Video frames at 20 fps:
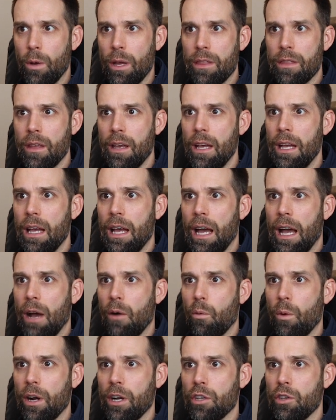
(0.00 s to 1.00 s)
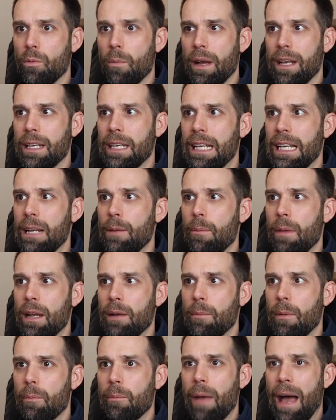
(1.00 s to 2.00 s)
with, where you might need a
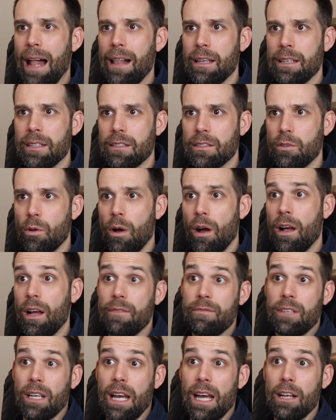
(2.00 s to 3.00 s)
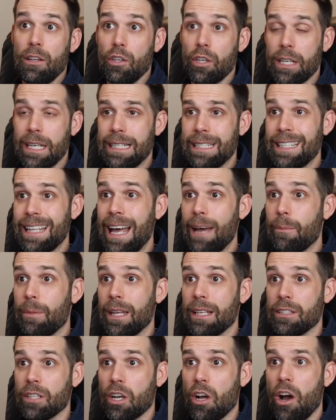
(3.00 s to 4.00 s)
minimum balance. So I'll have to kind of look into that, but
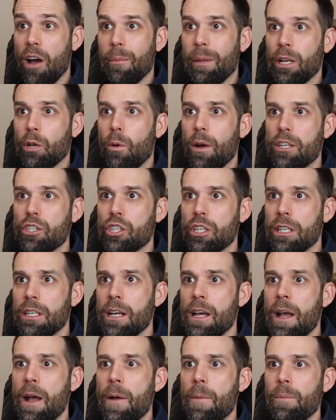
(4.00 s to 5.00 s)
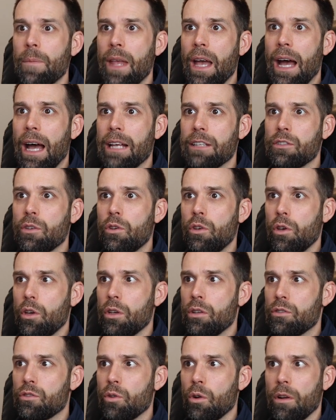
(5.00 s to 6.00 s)
that's a common question. So you
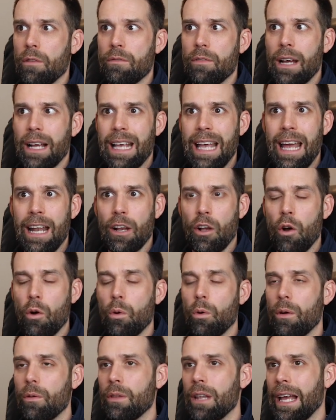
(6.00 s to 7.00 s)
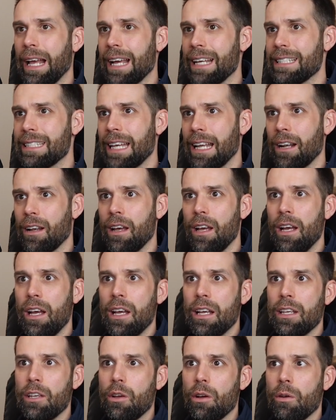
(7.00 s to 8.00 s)
can sort of, again, go, like I said,
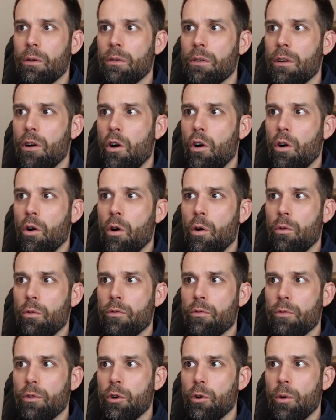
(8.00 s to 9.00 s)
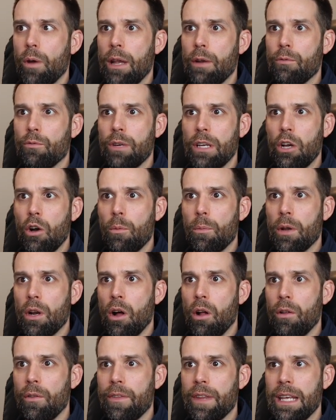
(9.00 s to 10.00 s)
go through and reopen
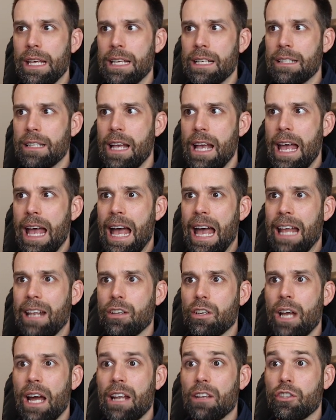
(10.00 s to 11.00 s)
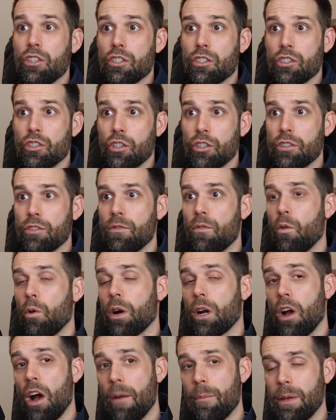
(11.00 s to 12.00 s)
all of these and kind of just search
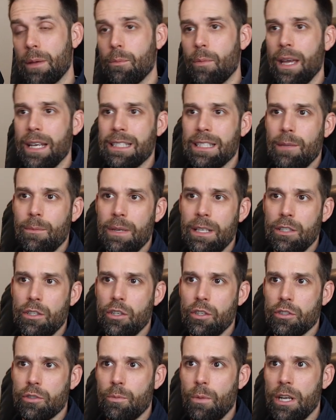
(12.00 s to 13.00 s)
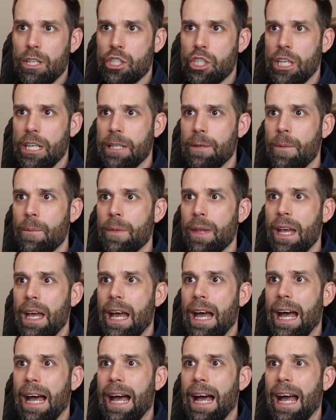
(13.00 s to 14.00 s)
for, copy and paste them into your spreadsheet,
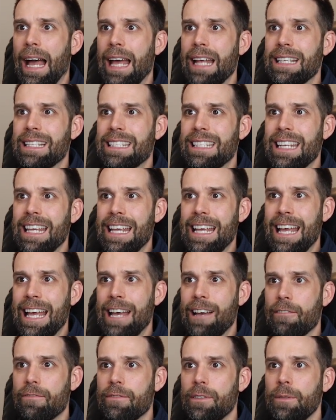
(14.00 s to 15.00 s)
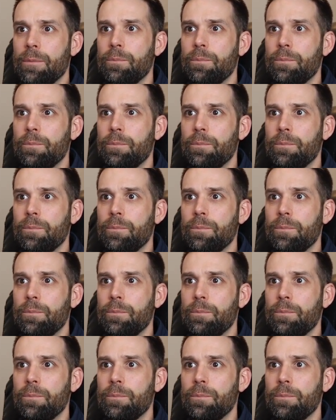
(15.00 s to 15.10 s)
and see if